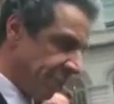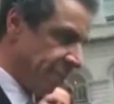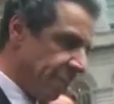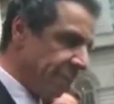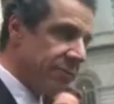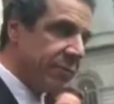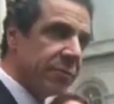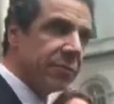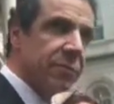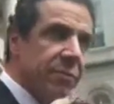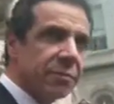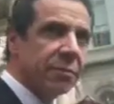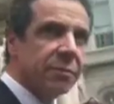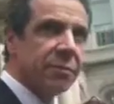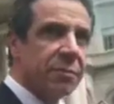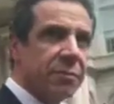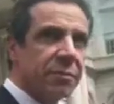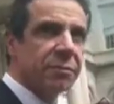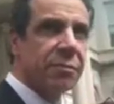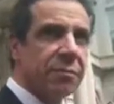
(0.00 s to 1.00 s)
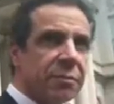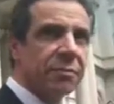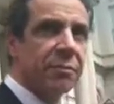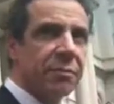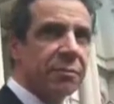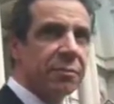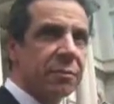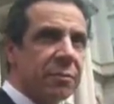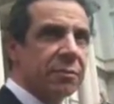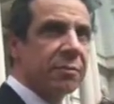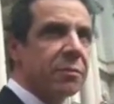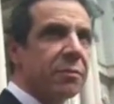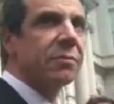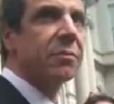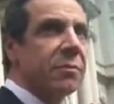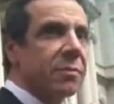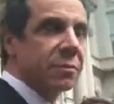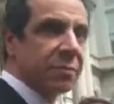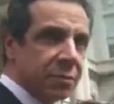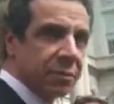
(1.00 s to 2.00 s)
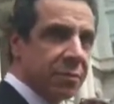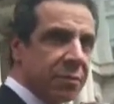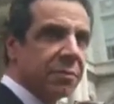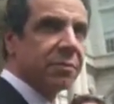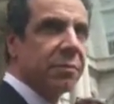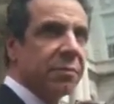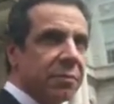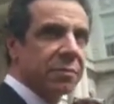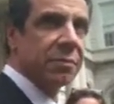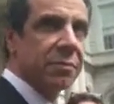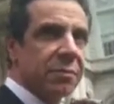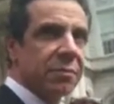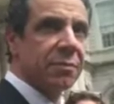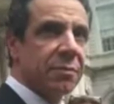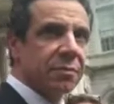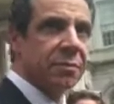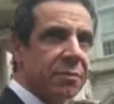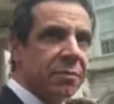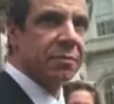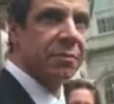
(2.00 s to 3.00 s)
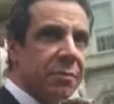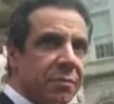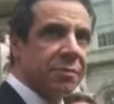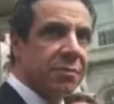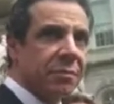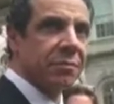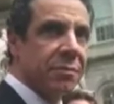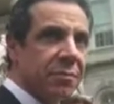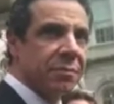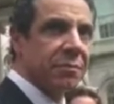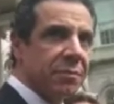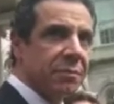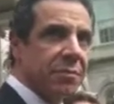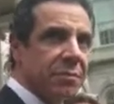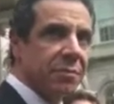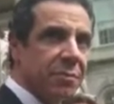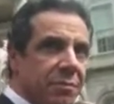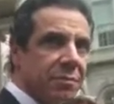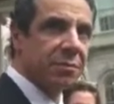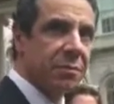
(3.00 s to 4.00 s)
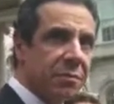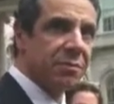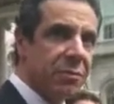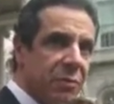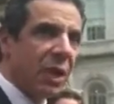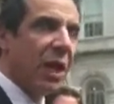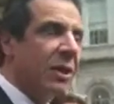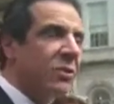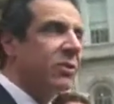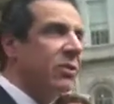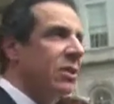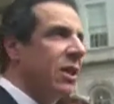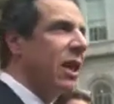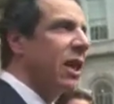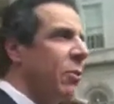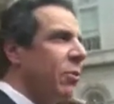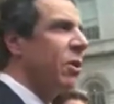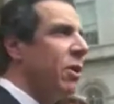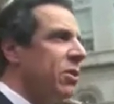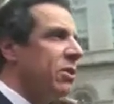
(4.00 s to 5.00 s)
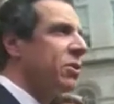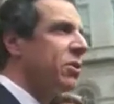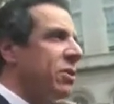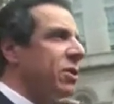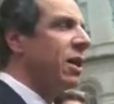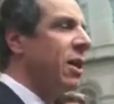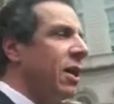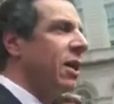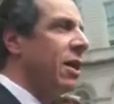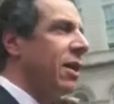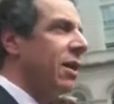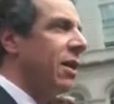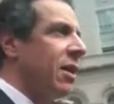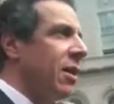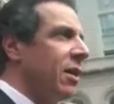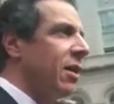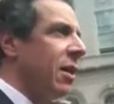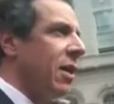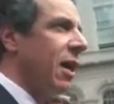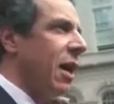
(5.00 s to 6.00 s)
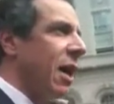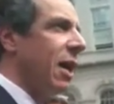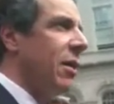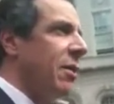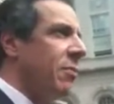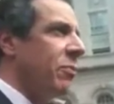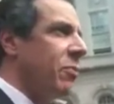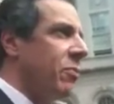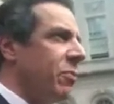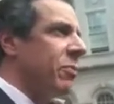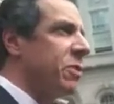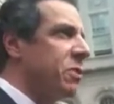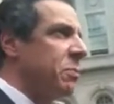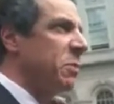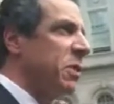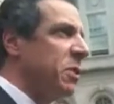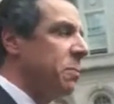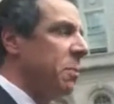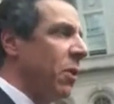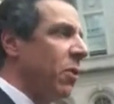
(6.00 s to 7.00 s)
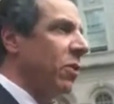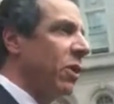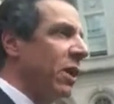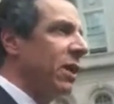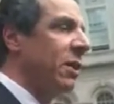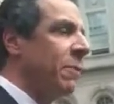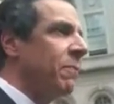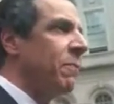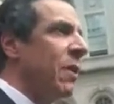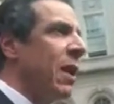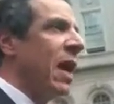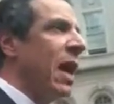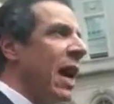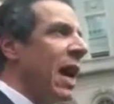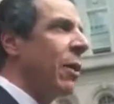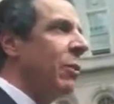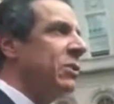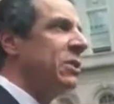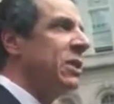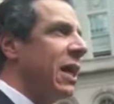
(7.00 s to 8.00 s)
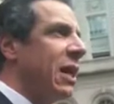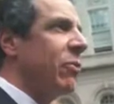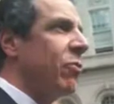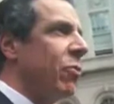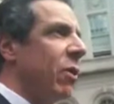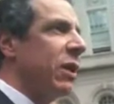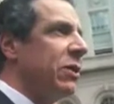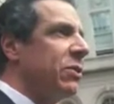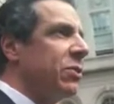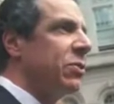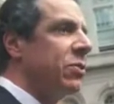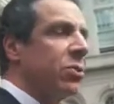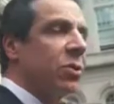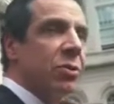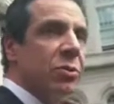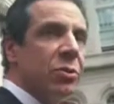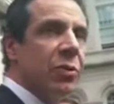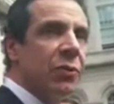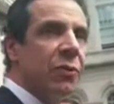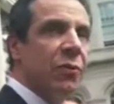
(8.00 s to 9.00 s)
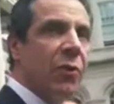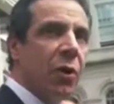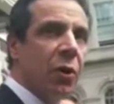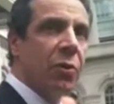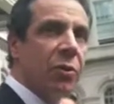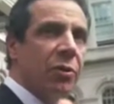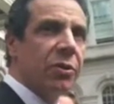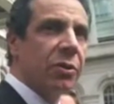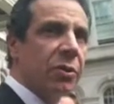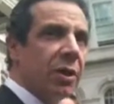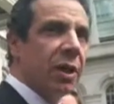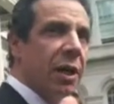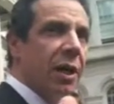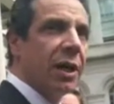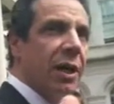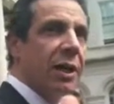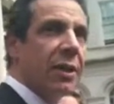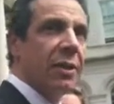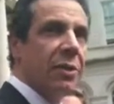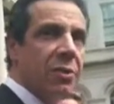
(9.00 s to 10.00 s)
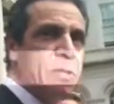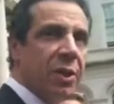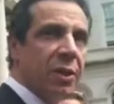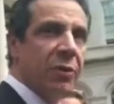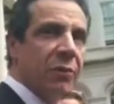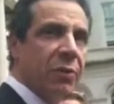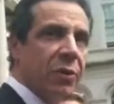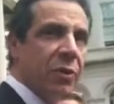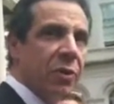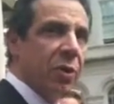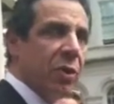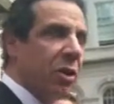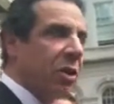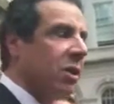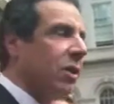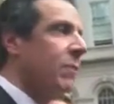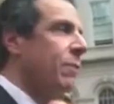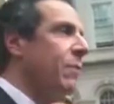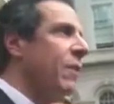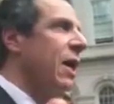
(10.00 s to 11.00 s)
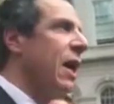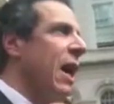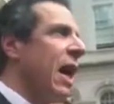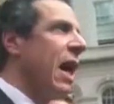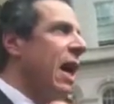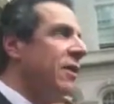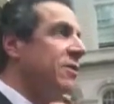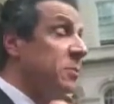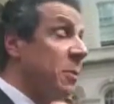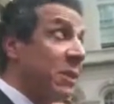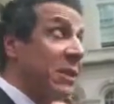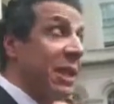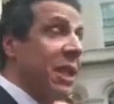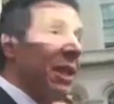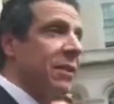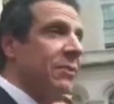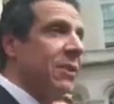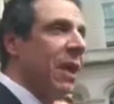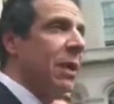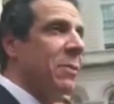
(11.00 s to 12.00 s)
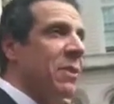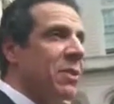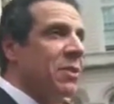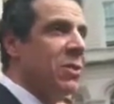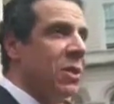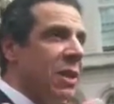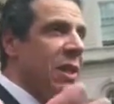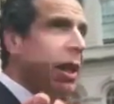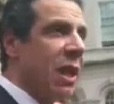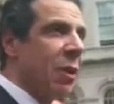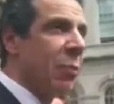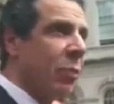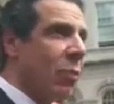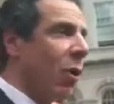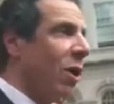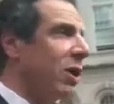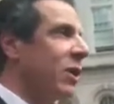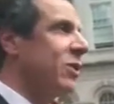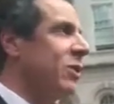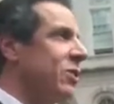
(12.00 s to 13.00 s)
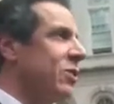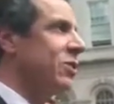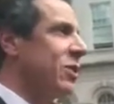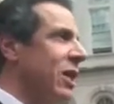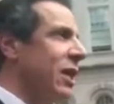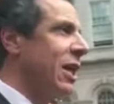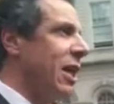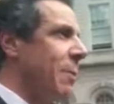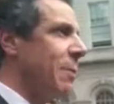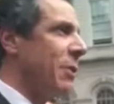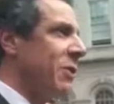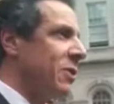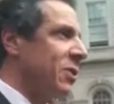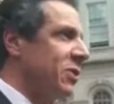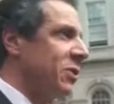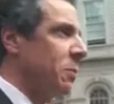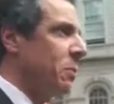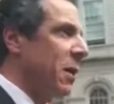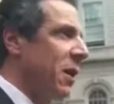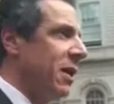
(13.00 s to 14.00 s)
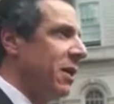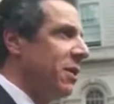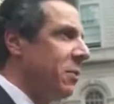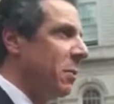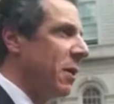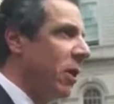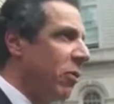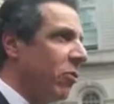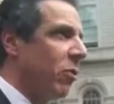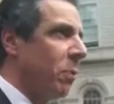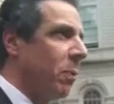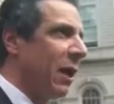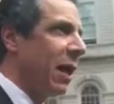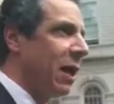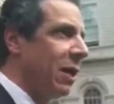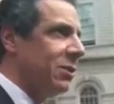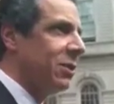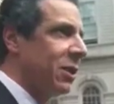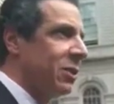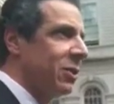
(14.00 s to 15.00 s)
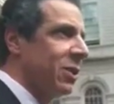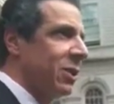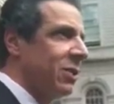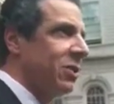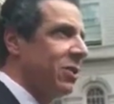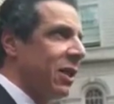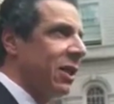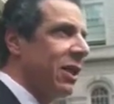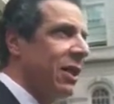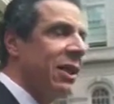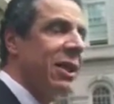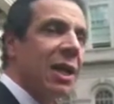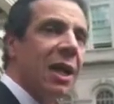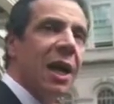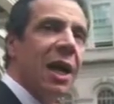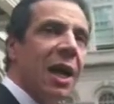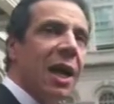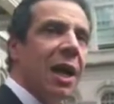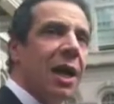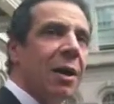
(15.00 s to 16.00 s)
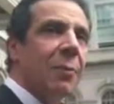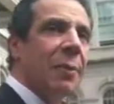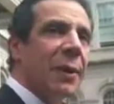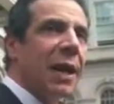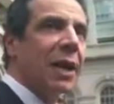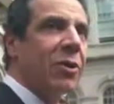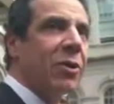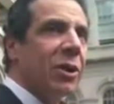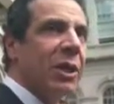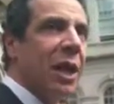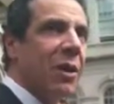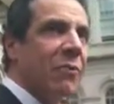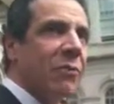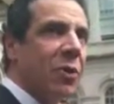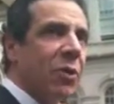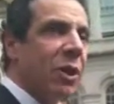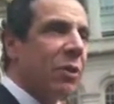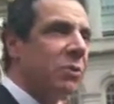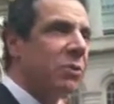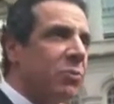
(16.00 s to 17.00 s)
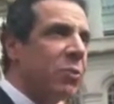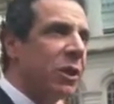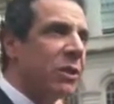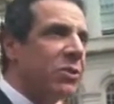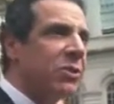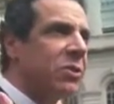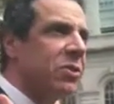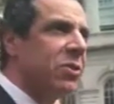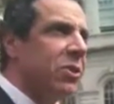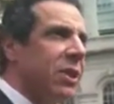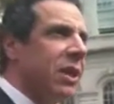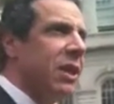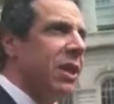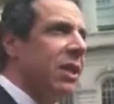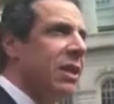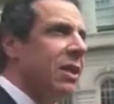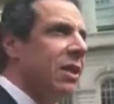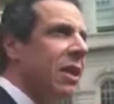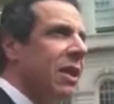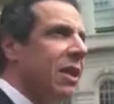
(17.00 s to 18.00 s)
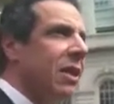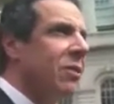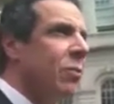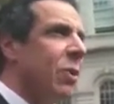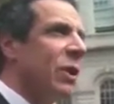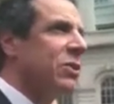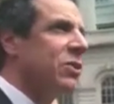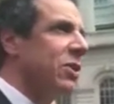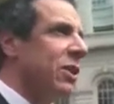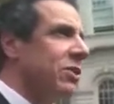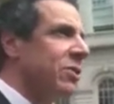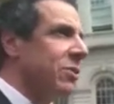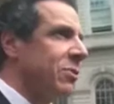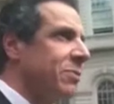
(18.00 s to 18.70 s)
you voted for Mayor Bloomberg. Could you clarify that? Yes, I was misspoken. I was not registered to vote in the city of New York. I spent a lot of time in the city. I've worked in the city. I participated in mayoral politics in the city, but I could not vote. I was registered in Westchester.